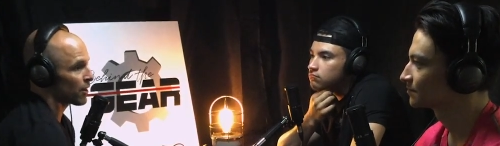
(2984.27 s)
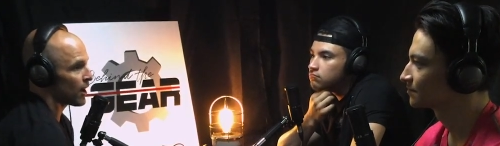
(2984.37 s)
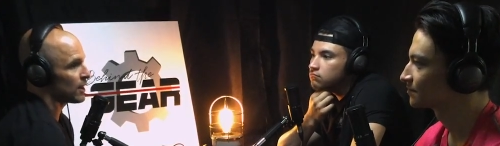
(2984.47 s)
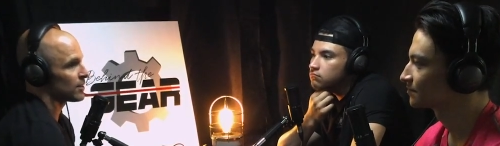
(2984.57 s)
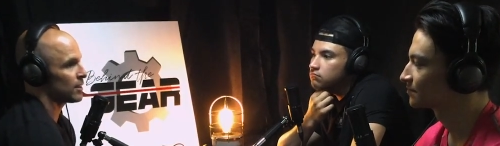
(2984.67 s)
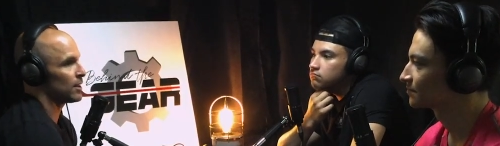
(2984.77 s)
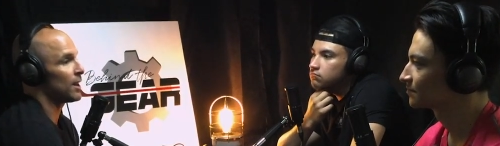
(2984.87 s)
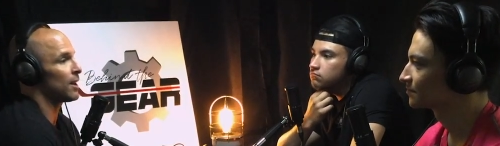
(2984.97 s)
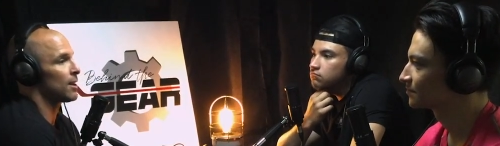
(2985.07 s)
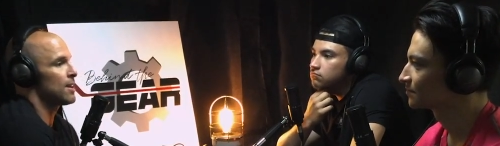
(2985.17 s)
Speaker 1: guy saying,
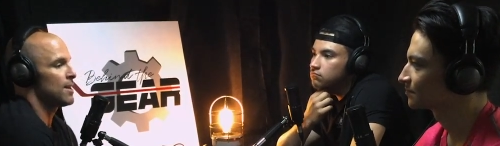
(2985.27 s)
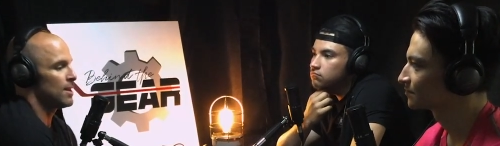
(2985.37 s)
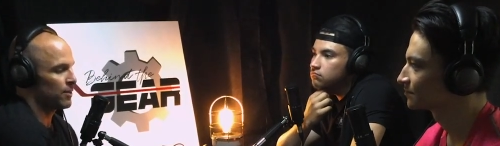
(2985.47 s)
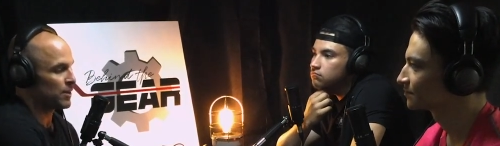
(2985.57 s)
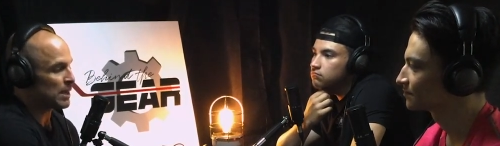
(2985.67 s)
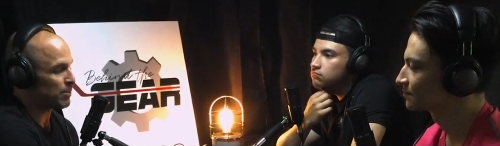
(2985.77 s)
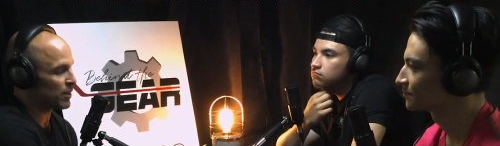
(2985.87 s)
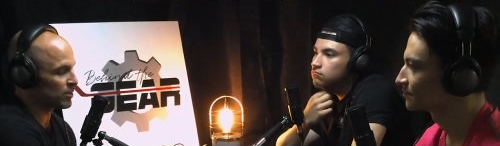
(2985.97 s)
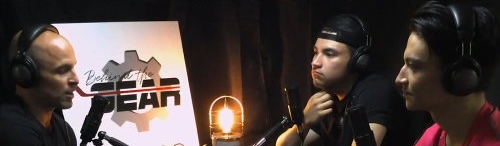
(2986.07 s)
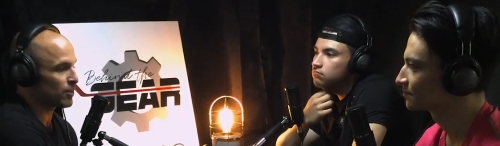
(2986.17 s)
hey, if you keep
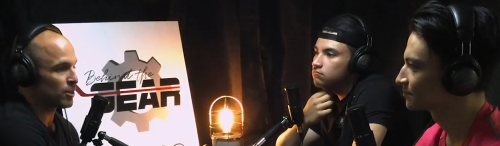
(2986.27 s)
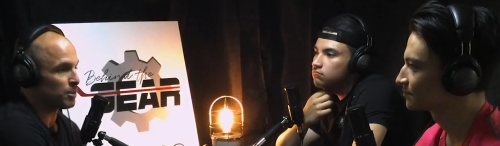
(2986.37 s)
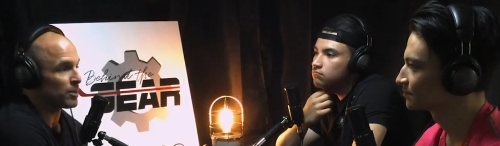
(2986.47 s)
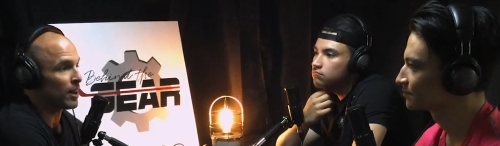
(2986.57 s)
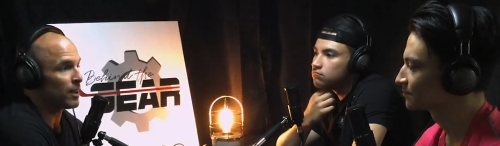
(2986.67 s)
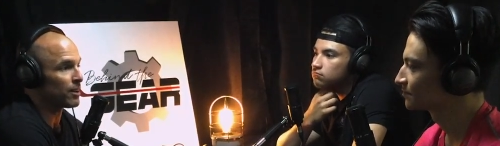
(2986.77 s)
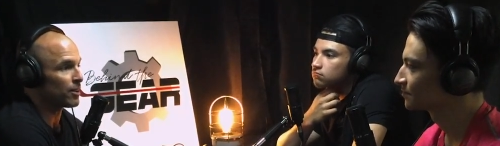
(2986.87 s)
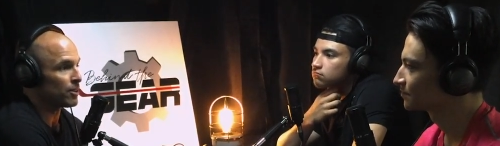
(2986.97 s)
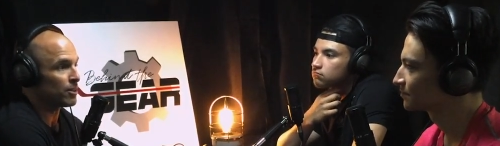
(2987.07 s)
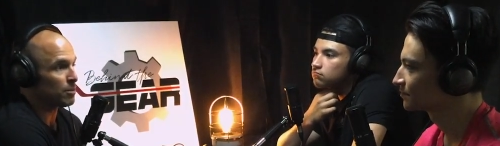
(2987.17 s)
this stuff a little bit
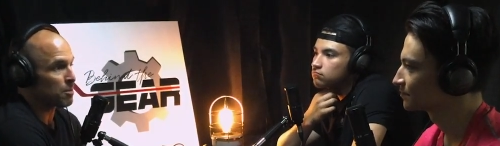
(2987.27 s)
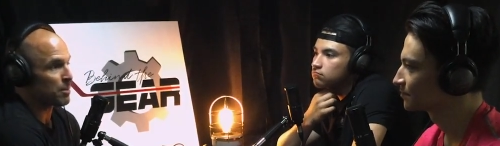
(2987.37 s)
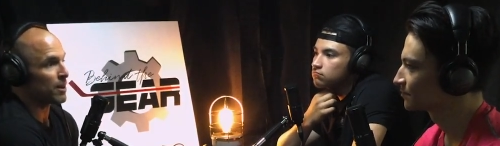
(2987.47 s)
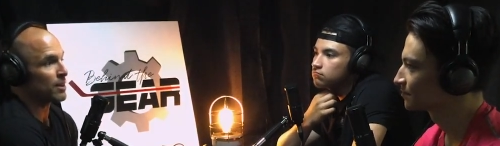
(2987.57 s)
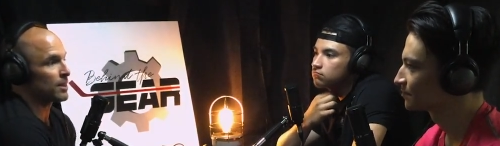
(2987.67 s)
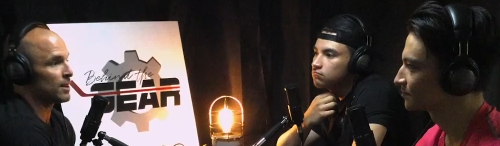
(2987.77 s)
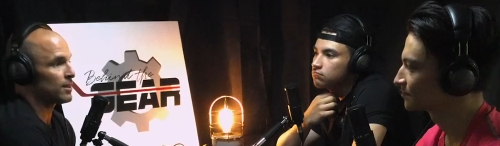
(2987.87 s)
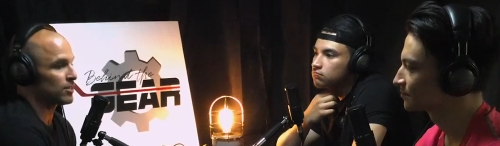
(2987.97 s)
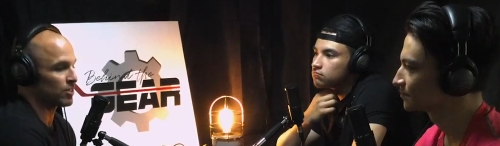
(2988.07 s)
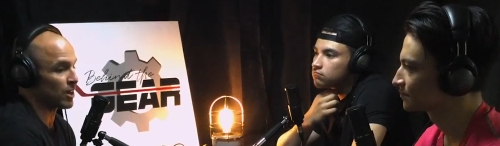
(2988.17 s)
tighter, you're a little bit better at
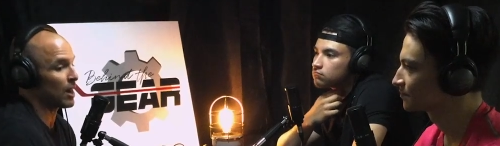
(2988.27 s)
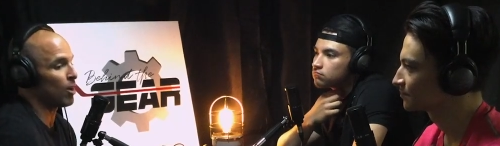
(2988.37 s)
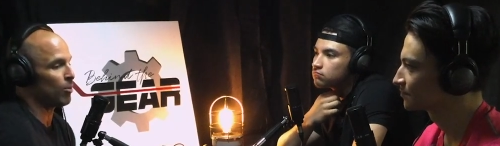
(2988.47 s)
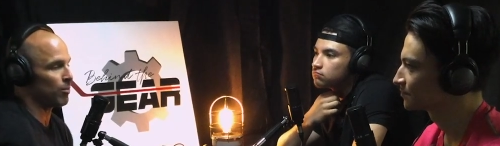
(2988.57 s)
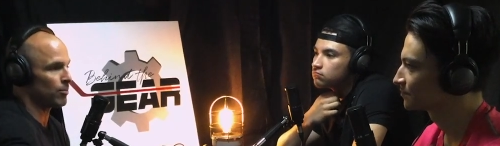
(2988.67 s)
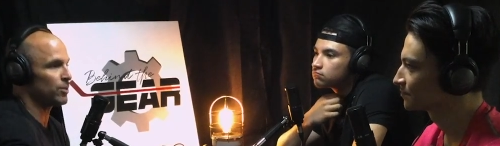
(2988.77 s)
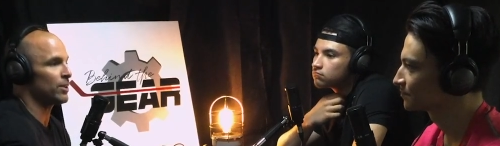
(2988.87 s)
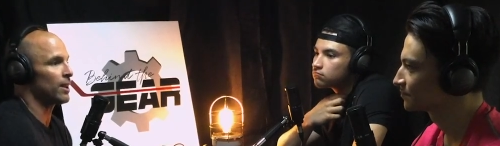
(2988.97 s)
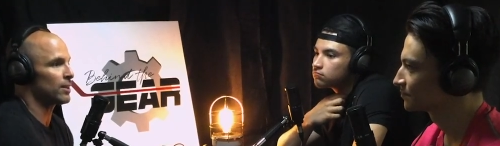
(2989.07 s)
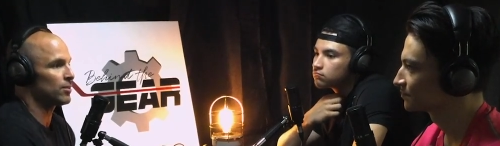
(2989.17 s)
this, it's going to help when
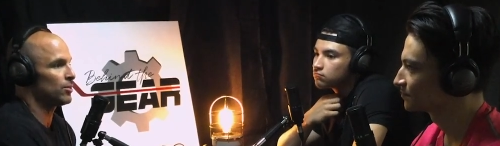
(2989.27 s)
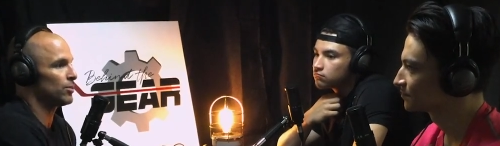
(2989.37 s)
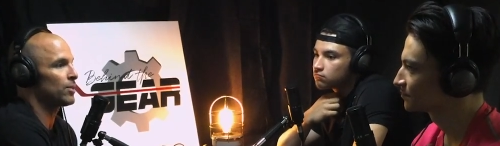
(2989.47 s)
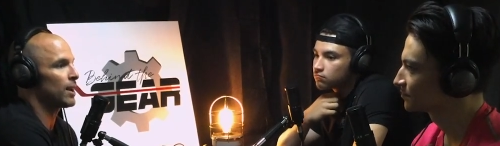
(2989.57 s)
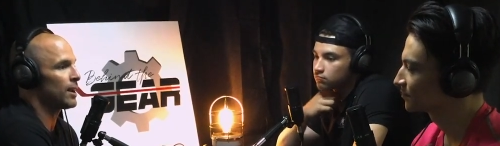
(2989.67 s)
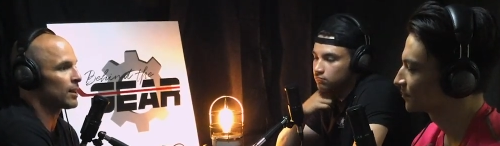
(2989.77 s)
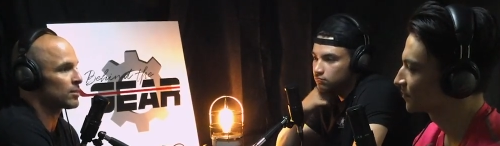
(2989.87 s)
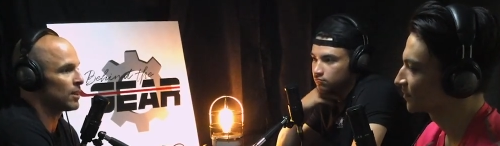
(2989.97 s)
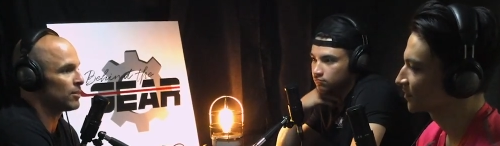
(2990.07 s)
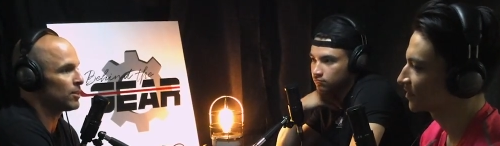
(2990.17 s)
you get to that
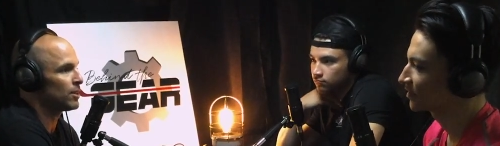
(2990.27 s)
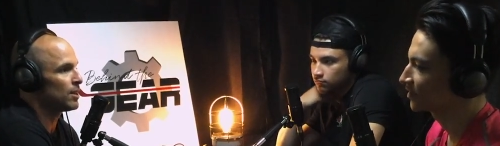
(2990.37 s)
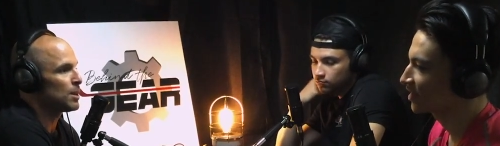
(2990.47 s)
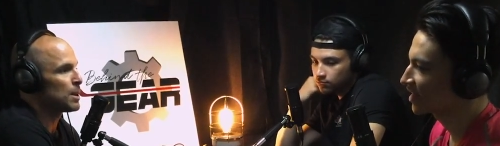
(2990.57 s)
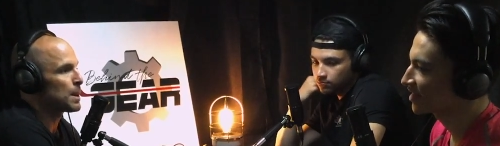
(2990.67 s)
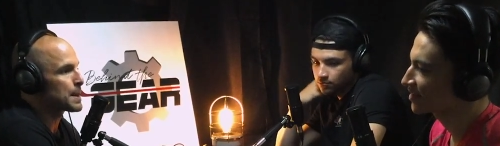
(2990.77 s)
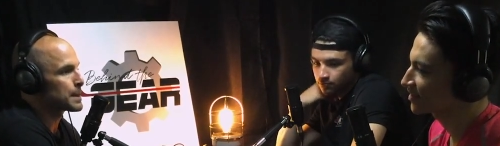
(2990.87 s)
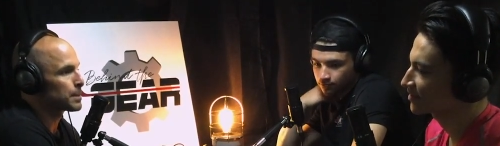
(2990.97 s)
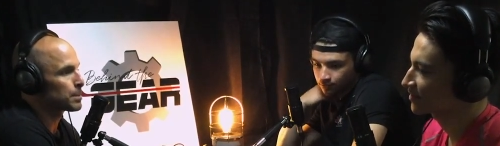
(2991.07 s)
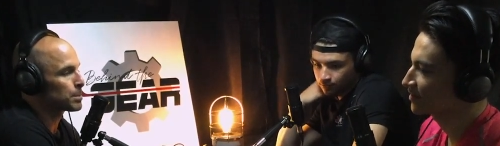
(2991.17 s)
next
Speaker 2: level? Yeah, I
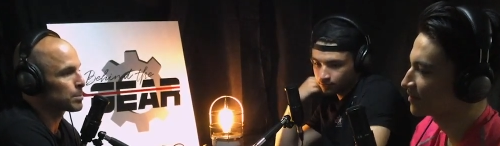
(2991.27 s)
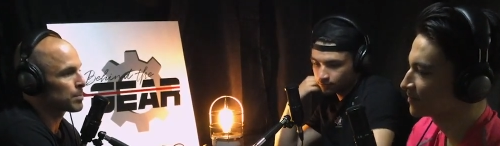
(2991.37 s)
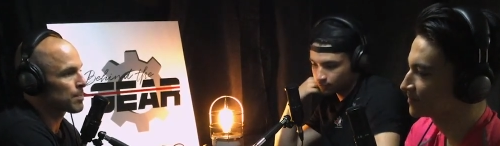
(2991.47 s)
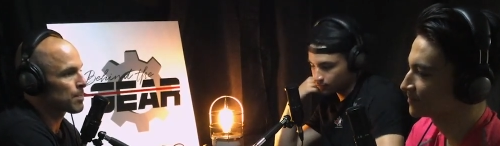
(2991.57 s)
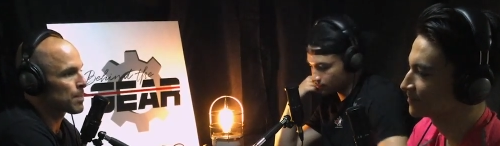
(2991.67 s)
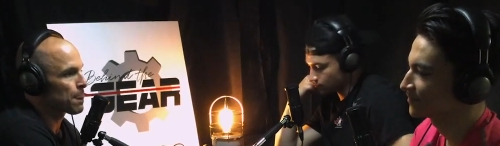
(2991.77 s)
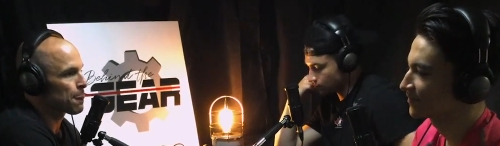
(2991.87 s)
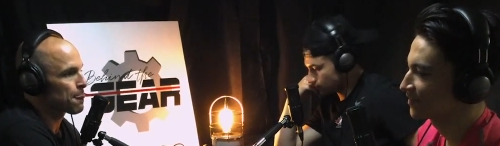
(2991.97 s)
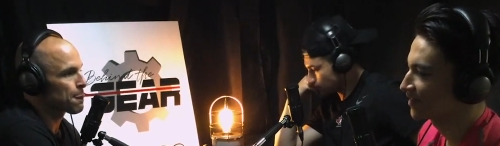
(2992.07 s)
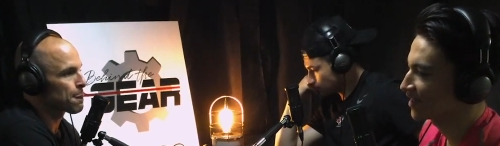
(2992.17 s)
think um,
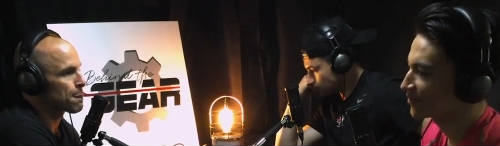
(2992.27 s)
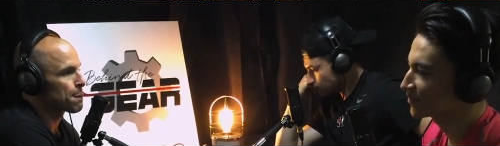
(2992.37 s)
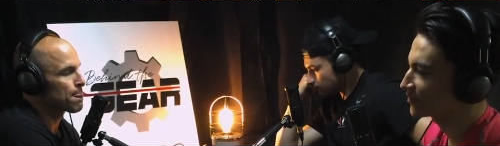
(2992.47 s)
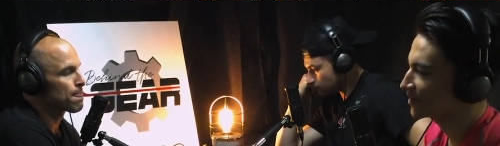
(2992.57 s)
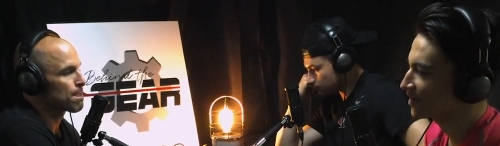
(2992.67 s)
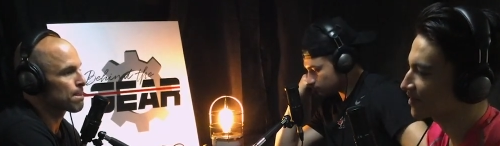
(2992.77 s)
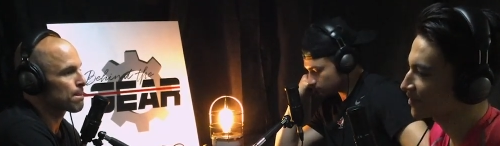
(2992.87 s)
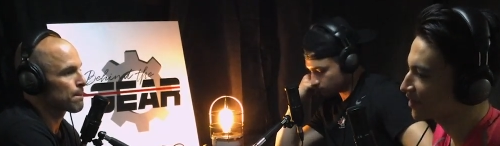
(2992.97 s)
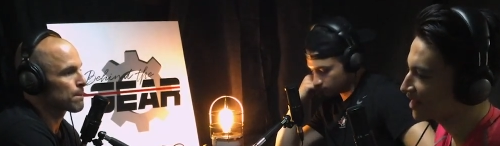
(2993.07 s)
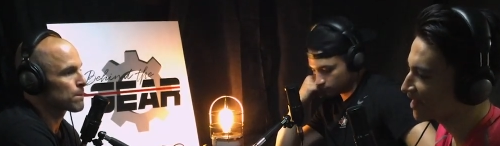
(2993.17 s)
like when in
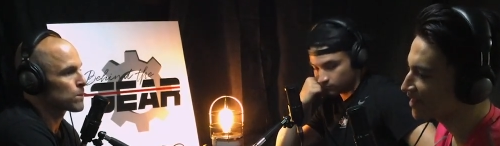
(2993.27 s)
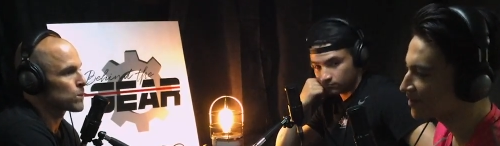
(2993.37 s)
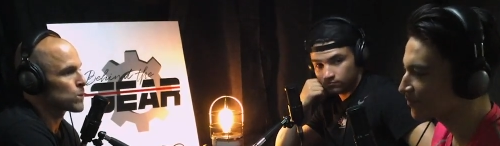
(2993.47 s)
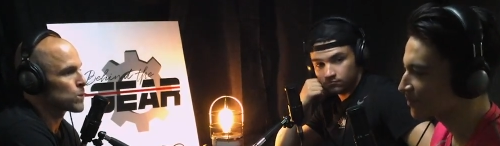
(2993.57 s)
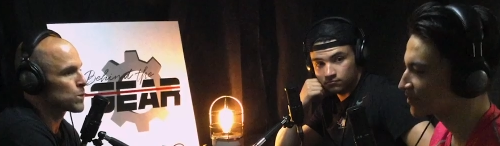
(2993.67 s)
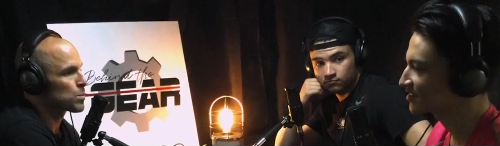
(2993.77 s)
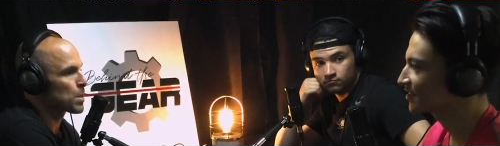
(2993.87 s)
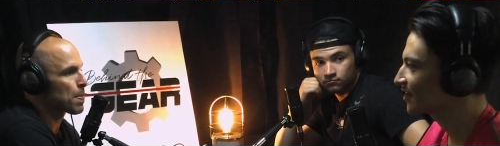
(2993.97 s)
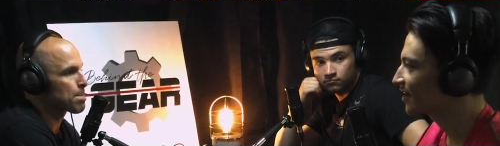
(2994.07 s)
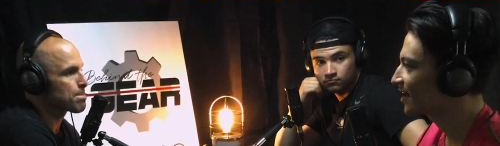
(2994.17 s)
grade eight, when I
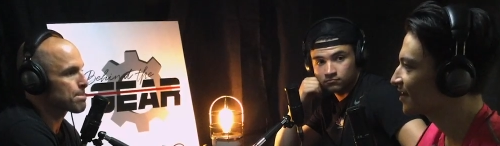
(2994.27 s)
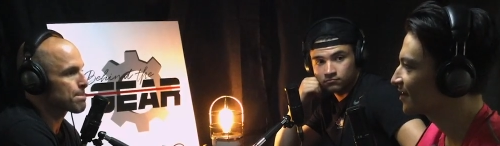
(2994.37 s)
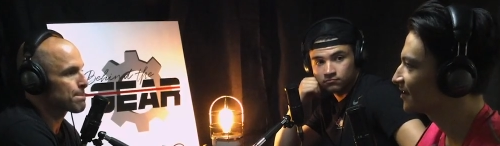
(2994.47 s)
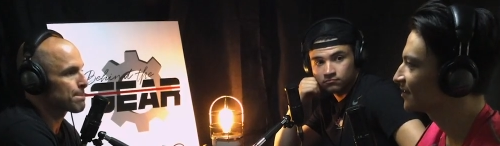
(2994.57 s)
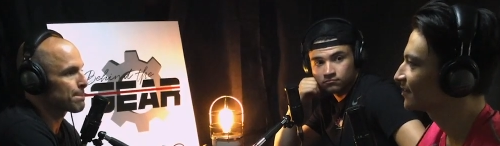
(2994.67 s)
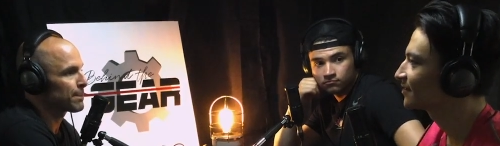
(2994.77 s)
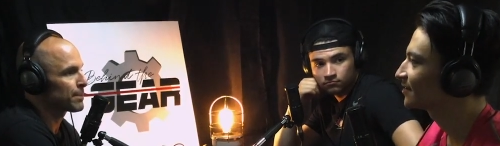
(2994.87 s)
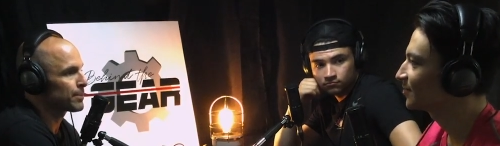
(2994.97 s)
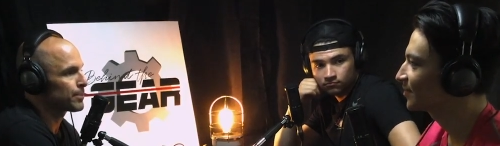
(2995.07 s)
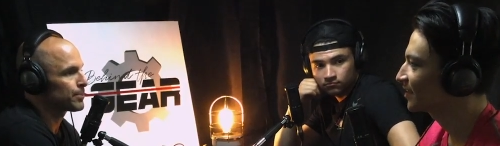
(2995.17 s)
started at uh,
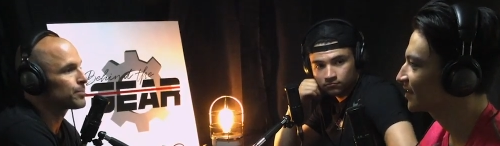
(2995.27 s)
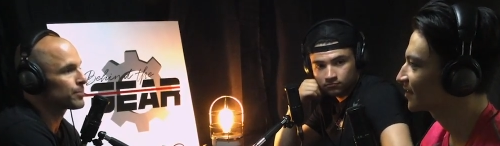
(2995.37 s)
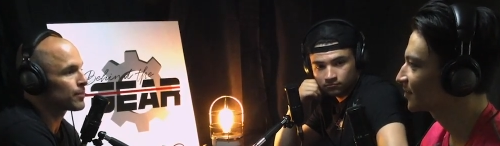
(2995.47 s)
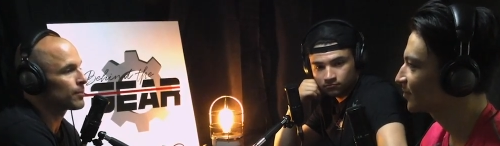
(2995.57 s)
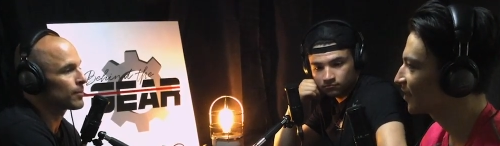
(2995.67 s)
the peak or mm -hmm.